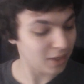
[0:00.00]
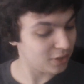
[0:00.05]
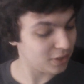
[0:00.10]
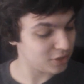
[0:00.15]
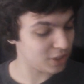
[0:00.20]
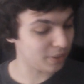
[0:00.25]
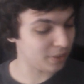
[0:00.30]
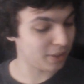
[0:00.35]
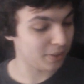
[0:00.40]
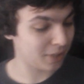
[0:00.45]

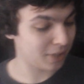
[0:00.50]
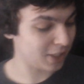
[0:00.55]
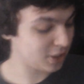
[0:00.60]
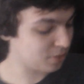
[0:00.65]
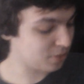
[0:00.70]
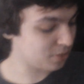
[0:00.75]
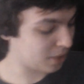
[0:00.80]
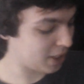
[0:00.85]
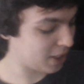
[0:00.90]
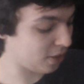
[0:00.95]
So anyway,
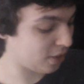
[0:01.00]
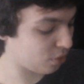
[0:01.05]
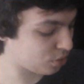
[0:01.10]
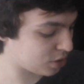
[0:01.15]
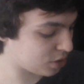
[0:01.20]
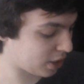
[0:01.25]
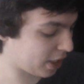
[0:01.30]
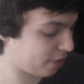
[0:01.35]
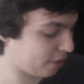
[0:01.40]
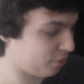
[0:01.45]
this one here
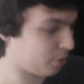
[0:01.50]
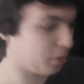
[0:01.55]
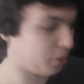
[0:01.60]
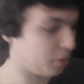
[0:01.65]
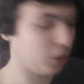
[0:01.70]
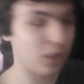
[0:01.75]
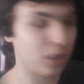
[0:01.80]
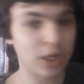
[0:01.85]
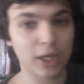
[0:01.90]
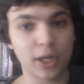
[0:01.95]
also came from
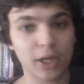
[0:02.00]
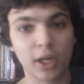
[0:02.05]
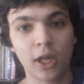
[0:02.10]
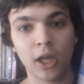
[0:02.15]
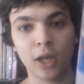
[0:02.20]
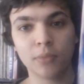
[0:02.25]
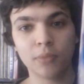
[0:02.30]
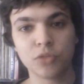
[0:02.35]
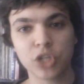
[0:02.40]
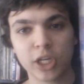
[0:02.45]
online.
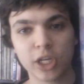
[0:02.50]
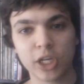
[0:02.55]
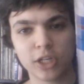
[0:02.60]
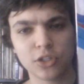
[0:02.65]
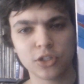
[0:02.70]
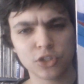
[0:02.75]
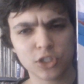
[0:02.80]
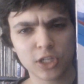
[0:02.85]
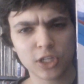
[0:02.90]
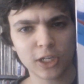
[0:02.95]
Shaken
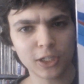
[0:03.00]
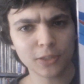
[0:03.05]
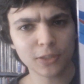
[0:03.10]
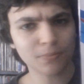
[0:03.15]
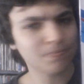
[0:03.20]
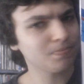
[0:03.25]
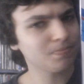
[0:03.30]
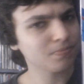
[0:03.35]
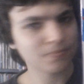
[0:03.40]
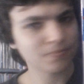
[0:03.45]
and Stirred.
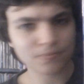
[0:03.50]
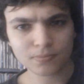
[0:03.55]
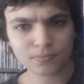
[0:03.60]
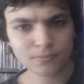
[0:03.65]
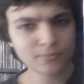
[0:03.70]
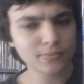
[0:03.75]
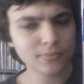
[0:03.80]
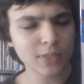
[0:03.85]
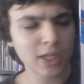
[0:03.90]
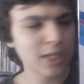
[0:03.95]

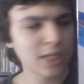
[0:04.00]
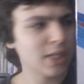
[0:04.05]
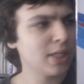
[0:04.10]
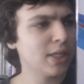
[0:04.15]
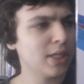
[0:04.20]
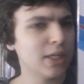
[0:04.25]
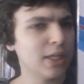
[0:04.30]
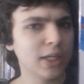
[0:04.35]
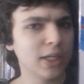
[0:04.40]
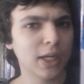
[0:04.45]

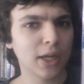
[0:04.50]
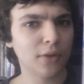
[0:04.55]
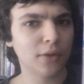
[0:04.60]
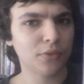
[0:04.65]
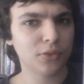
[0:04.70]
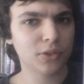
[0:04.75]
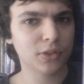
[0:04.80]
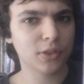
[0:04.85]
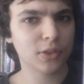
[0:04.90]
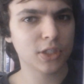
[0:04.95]

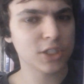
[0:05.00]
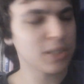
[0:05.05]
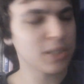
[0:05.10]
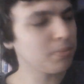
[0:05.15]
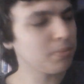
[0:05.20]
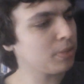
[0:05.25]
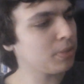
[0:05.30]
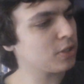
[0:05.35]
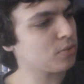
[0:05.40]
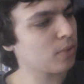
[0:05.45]
Now, the
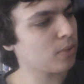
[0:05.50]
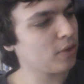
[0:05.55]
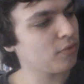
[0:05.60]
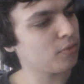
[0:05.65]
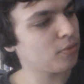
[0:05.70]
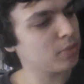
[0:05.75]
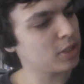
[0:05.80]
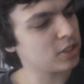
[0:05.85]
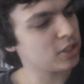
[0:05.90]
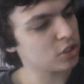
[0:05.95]
simplest way
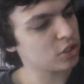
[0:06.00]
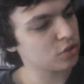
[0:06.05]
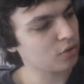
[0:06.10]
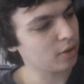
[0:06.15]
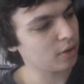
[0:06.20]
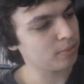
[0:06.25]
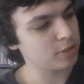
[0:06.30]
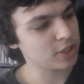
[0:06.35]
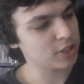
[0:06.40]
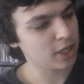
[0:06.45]
for me to
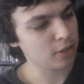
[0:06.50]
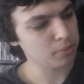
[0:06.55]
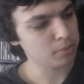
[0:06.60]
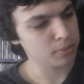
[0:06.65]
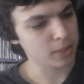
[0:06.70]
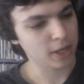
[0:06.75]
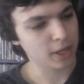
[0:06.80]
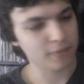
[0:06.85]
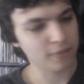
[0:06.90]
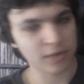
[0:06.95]
describe this
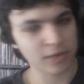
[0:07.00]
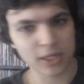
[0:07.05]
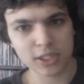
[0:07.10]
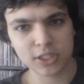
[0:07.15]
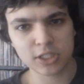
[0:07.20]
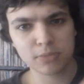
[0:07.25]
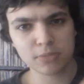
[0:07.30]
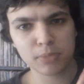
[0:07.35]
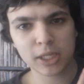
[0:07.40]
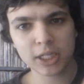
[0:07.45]
album cover
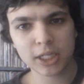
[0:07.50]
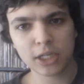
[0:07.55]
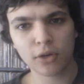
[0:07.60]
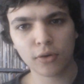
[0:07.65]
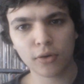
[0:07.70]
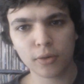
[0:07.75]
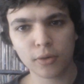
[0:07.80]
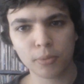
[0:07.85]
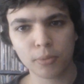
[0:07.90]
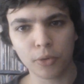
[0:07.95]
is it's bloody
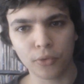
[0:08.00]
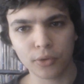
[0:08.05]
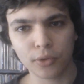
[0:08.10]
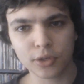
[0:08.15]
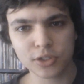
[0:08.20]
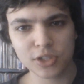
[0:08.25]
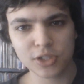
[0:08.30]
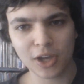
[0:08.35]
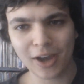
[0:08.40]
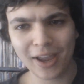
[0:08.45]
horrible,
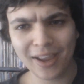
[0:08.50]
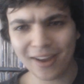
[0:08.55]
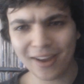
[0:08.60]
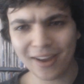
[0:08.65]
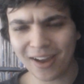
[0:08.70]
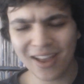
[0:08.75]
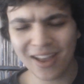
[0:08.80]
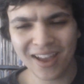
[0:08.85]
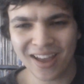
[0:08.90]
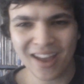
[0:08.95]
because
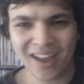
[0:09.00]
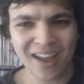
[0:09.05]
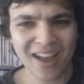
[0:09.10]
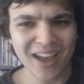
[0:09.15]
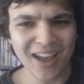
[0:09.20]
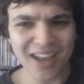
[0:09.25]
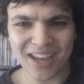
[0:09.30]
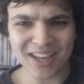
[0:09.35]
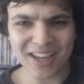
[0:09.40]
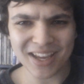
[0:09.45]

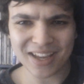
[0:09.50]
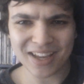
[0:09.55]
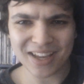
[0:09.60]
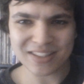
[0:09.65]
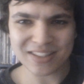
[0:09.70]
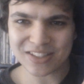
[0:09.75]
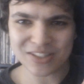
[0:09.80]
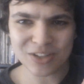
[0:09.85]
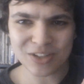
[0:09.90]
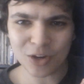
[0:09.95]

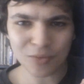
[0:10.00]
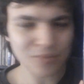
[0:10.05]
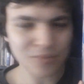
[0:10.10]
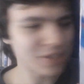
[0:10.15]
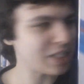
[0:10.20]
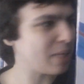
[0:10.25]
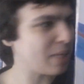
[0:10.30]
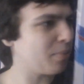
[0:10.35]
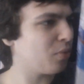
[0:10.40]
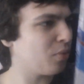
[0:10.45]
it does not
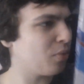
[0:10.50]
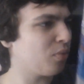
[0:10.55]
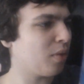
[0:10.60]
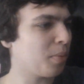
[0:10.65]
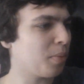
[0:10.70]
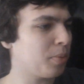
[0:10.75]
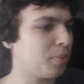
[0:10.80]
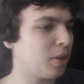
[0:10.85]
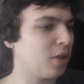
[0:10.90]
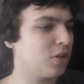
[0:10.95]
resemble
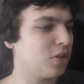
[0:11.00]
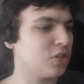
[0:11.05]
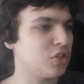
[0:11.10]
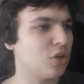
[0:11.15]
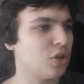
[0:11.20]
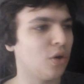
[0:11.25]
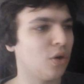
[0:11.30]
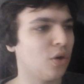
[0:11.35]
Robert Plant at